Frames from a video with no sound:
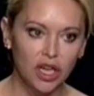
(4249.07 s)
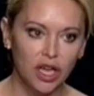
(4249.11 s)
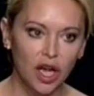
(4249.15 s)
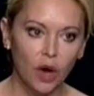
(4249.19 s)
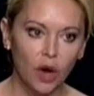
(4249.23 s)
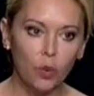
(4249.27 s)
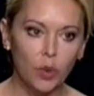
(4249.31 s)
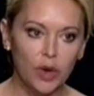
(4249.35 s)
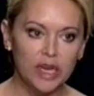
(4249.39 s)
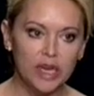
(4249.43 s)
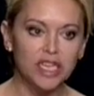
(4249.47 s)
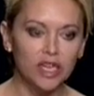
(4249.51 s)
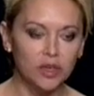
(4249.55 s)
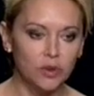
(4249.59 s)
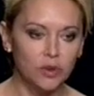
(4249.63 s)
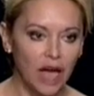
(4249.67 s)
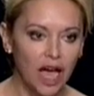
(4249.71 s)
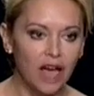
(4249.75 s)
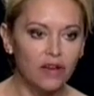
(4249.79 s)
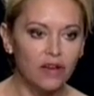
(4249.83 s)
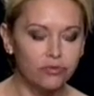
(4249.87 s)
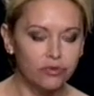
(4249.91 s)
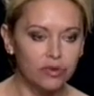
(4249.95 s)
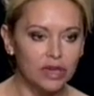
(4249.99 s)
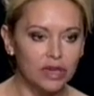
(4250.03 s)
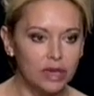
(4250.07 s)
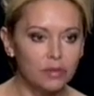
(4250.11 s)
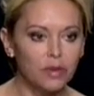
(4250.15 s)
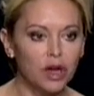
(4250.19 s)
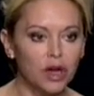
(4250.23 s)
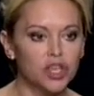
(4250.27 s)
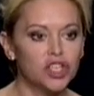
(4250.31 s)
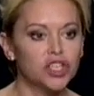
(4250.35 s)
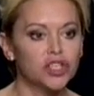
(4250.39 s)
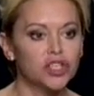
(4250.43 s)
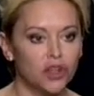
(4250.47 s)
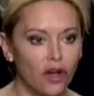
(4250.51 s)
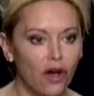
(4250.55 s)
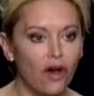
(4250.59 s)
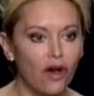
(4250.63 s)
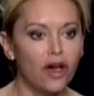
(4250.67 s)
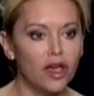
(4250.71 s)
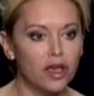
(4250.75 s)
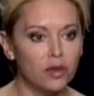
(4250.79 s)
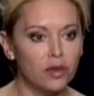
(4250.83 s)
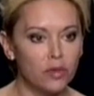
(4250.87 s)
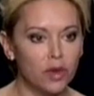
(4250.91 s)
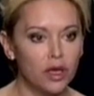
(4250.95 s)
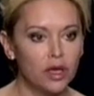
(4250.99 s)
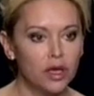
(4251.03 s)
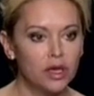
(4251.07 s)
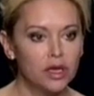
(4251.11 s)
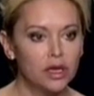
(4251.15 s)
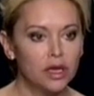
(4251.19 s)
And we don't have really much time